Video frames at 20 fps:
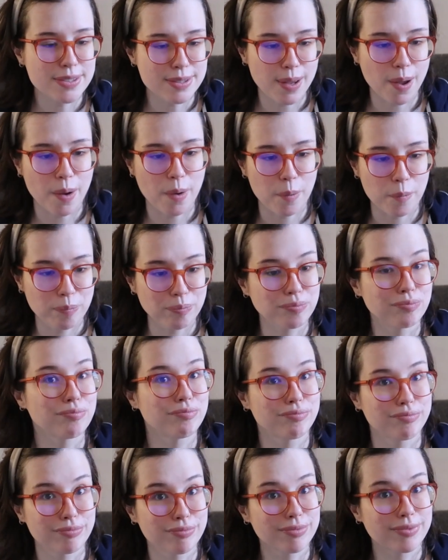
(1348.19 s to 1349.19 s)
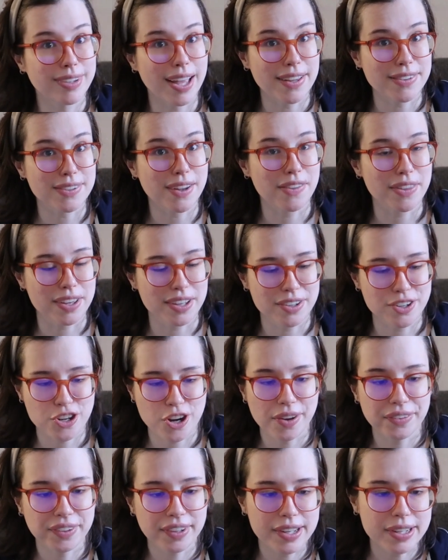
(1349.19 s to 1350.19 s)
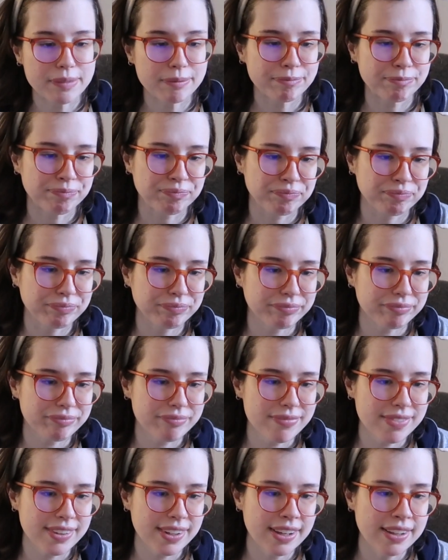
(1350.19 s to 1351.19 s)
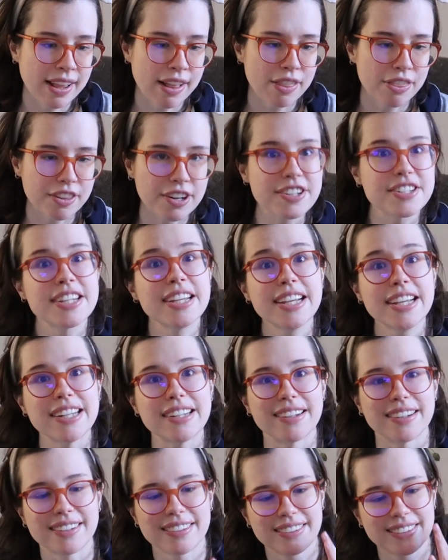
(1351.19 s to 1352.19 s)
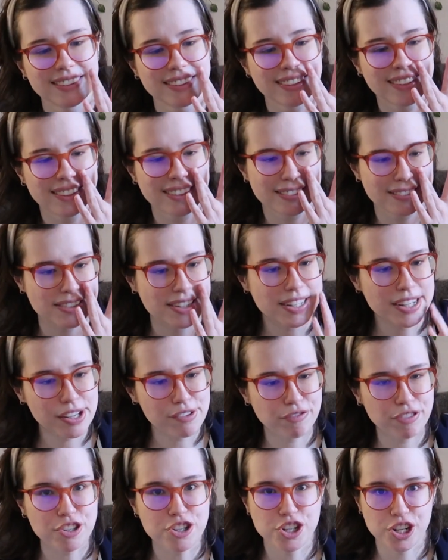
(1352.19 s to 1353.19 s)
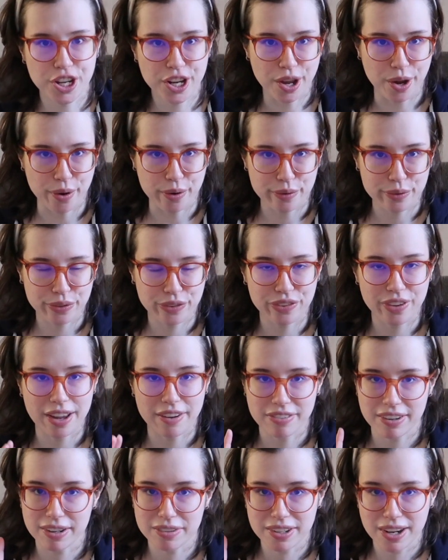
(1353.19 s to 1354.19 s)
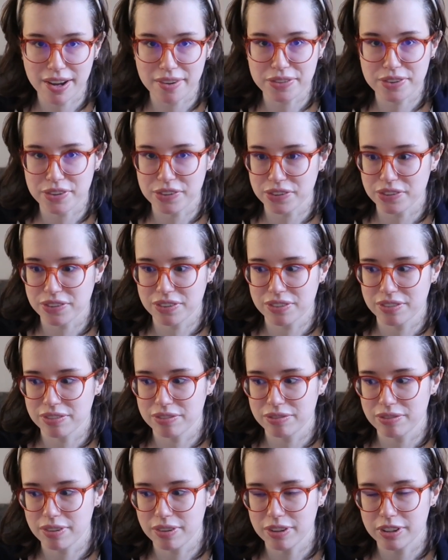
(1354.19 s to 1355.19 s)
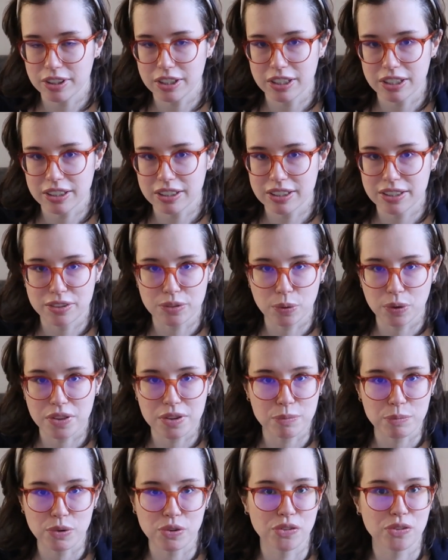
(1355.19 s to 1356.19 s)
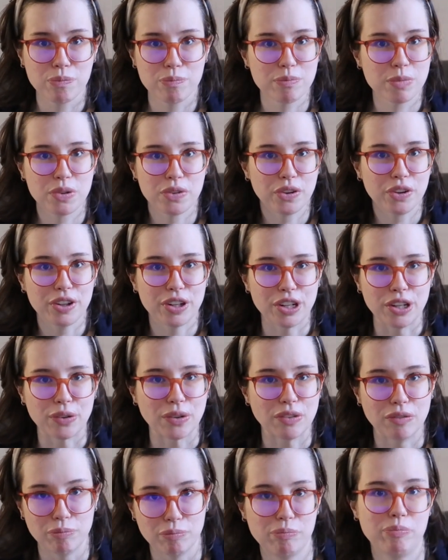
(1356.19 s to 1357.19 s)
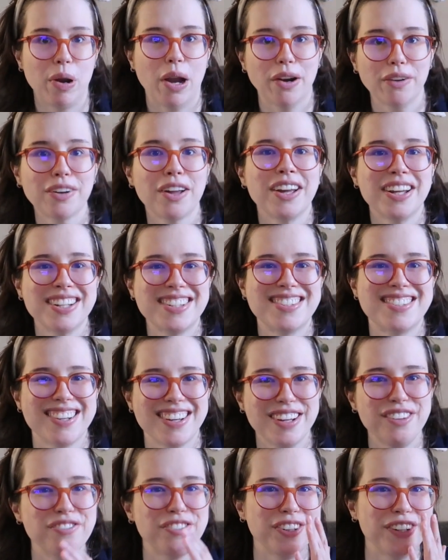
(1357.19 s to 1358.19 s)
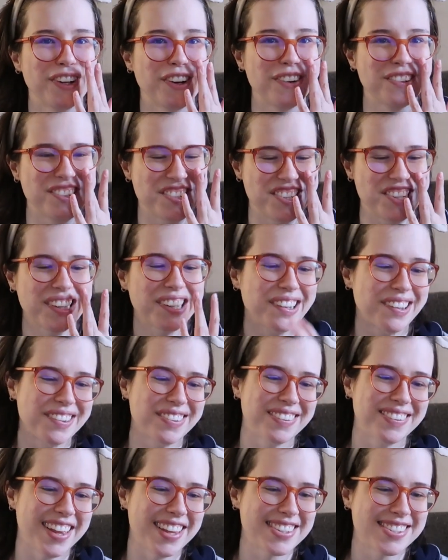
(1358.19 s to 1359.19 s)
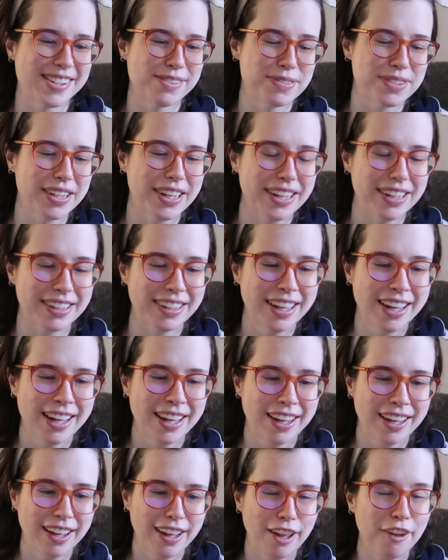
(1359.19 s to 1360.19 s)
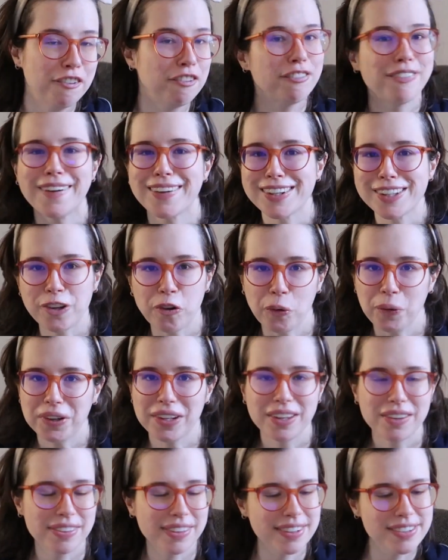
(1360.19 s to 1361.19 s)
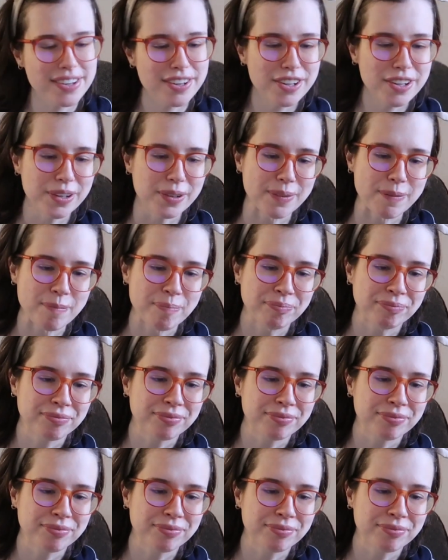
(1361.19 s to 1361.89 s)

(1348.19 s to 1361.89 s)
So that's on the agenda. 13, digging for geodes. I found out there's, in northern Missouri, you can apparently dig for your own geodes, and that seems like a fun and quirky thing to do.